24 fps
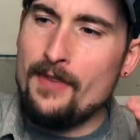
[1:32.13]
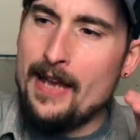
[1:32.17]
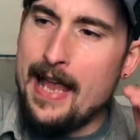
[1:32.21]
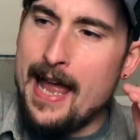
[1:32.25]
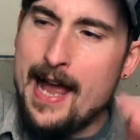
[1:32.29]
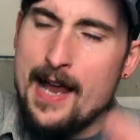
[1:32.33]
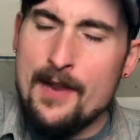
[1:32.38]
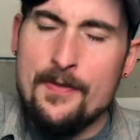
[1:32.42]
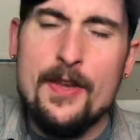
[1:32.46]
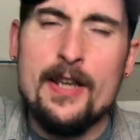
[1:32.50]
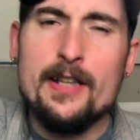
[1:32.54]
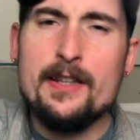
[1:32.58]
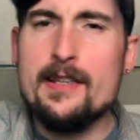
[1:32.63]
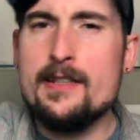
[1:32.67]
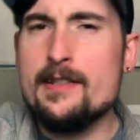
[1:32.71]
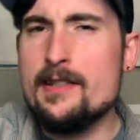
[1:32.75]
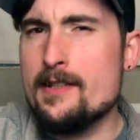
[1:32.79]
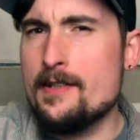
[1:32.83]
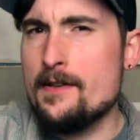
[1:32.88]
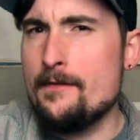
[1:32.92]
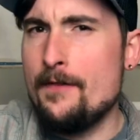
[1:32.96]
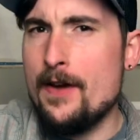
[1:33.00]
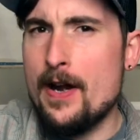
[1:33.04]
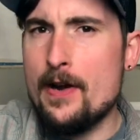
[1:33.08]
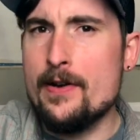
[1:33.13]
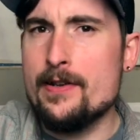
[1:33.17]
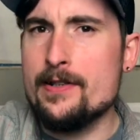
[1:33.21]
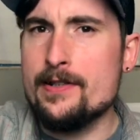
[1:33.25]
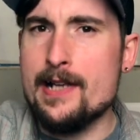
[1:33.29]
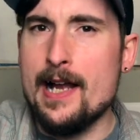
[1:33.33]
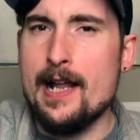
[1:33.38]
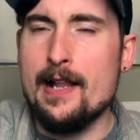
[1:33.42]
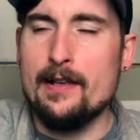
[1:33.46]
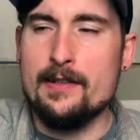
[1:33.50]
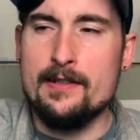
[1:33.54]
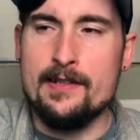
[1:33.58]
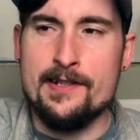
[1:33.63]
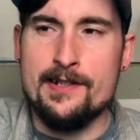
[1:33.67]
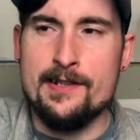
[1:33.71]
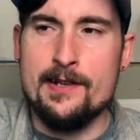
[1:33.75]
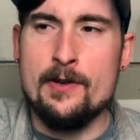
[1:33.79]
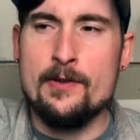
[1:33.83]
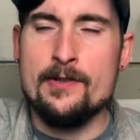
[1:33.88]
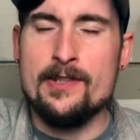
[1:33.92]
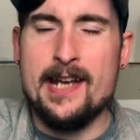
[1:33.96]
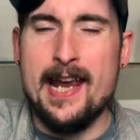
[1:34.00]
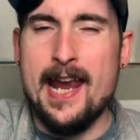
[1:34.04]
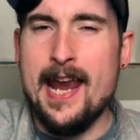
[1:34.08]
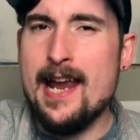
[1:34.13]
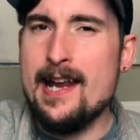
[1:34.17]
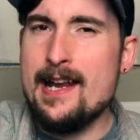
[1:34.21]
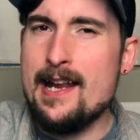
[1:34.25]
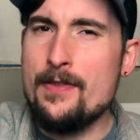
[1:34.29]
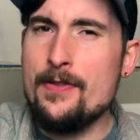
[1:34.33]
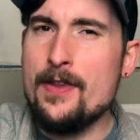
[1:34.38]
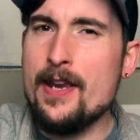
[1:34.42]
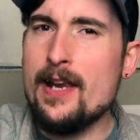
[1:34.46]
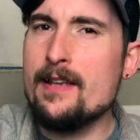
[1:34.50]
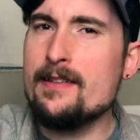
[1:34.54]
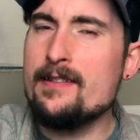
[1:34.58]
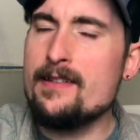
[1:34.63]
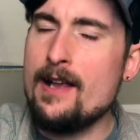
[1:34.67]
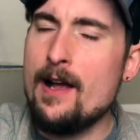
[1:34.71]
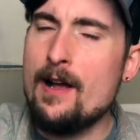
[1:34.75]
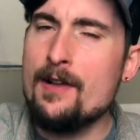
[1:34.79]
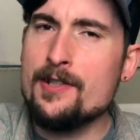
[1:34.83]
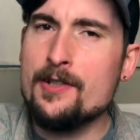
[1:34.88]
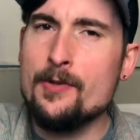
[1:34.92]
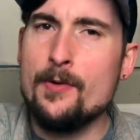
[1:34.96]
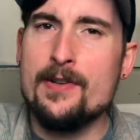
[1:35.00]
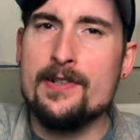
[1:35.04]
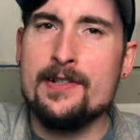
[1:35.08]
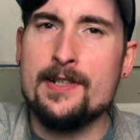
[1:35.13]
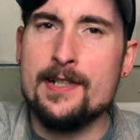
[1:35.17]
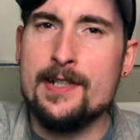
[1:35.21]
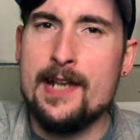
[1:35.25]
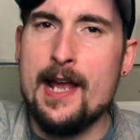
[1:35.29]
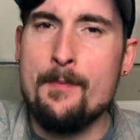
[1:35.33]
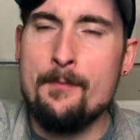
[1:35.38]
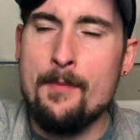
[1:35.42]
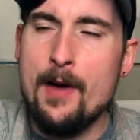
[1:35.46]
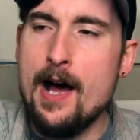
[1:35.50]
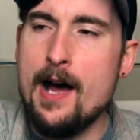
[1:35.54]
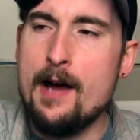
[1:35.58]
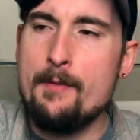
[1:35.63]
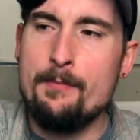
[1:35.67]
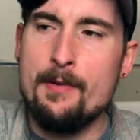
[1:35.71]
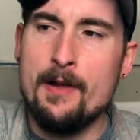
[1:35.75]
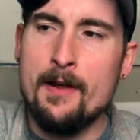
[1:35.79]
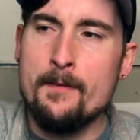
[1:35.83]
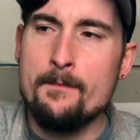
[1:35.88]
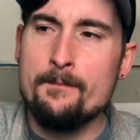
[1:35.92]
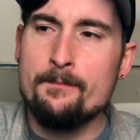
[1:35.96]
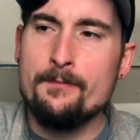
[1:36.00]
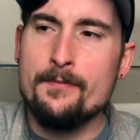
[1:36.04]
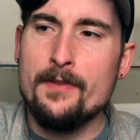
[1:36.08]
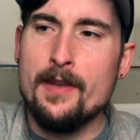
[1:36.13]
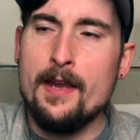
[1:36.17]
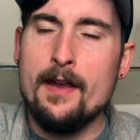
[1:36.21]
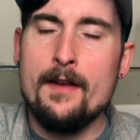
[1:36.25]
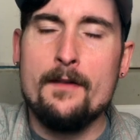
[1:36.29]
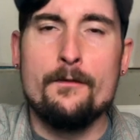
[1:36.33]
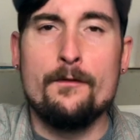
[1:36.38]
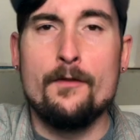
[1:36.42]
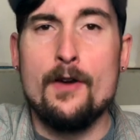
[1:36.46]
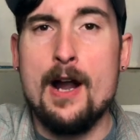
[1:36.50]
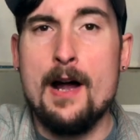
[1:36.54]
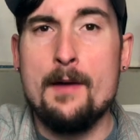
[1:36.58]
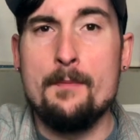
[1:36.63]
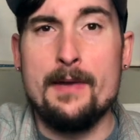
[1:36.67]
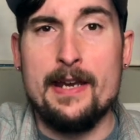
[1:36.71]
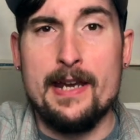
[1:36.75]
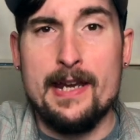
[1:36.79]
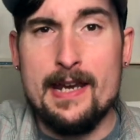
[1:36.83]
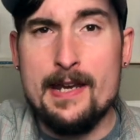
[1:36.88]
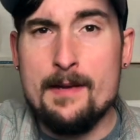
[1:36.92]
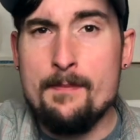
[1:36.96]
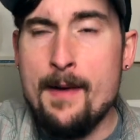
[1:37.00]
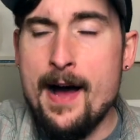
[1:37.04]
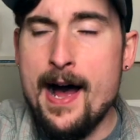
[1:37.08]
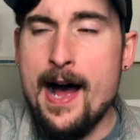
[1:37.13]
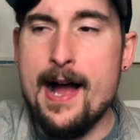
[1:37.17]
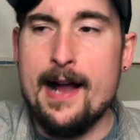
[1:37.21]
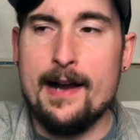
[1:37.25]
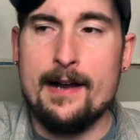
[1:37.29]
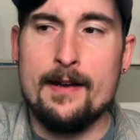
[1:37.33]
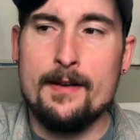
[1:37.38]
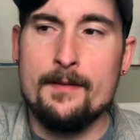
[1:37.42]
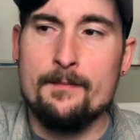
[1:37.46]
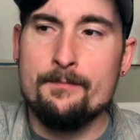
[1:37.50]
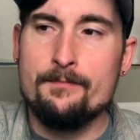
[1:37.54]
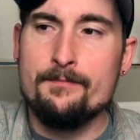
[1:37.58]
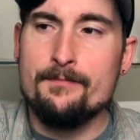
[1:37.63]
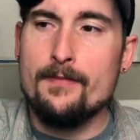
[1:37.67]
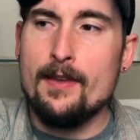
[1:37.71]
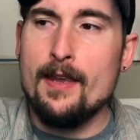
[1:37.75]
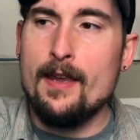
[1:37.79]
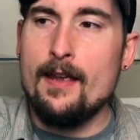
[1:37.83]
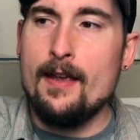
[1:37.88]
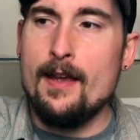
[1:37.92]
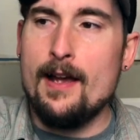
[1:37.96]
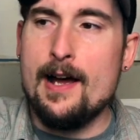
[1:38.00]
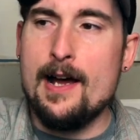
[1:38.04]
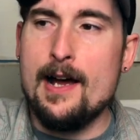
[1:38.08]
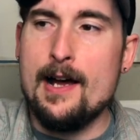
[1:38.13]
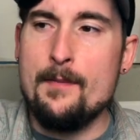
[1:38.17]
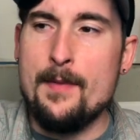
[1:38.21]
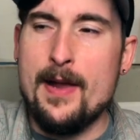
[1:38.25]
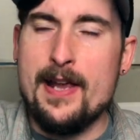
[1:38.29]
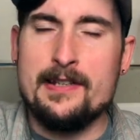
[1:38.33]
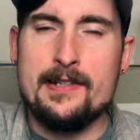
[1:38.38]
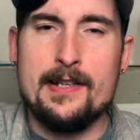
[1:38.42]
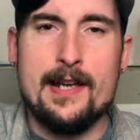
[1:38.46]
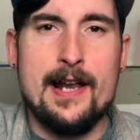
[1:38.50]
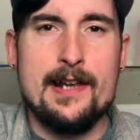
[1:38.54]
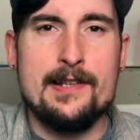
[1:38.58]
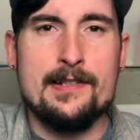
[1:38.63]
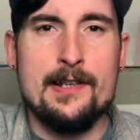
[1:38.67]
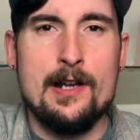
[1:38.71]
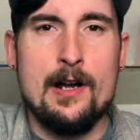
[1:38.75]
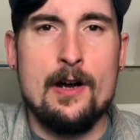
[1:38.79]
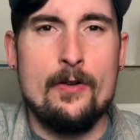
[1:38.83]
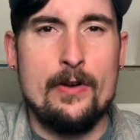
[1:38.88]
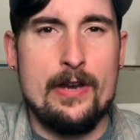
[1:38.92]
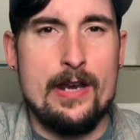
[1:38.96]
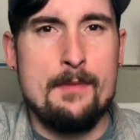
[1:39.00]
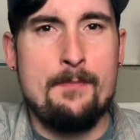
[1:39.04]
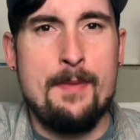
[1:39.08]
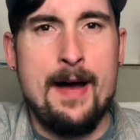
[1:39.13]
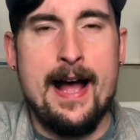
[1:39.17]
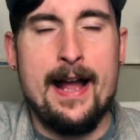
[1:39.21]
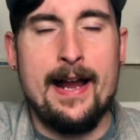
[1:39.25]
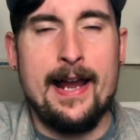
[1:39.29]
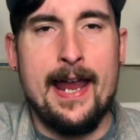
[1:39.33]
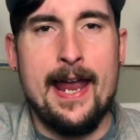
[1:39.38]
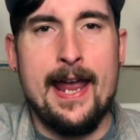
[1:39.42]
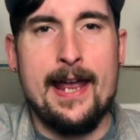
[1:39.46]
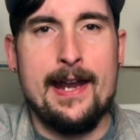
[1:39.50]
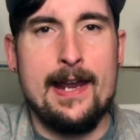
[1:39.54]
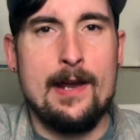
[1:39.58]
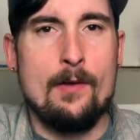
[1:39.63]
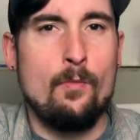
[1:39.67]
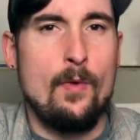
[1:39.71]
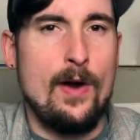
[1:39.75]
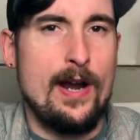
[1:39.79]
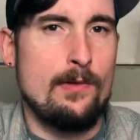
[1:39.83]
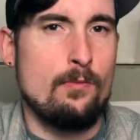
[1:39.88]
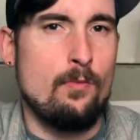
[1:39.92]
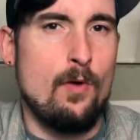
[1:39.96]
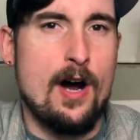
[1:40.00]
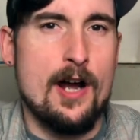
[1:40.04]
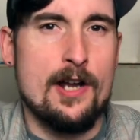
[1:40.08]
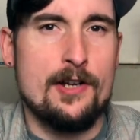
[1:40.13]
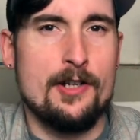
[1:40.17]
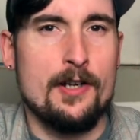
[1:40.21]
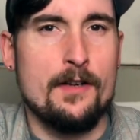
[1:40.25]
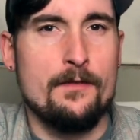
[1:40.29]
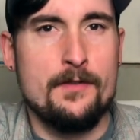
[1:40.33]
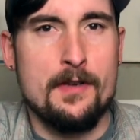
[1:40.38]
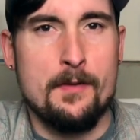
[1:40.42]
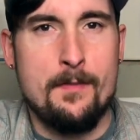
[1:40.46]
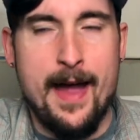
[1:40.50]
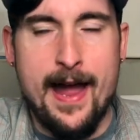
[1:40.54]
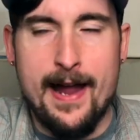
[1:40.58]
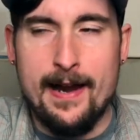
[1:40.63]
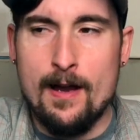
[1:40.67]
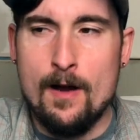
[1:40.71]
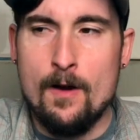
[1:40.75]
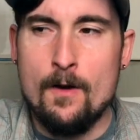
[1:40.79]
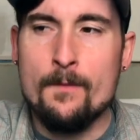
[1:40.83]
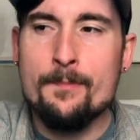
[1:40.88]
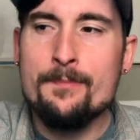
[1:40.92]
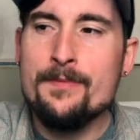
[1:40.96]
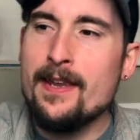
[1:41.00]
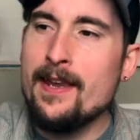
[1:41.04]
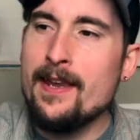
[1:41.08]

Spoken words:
I think this is a very solid snus, and I think it's also a step up from EPOK. As you guys know, EPOK had a whitewash of tobacco,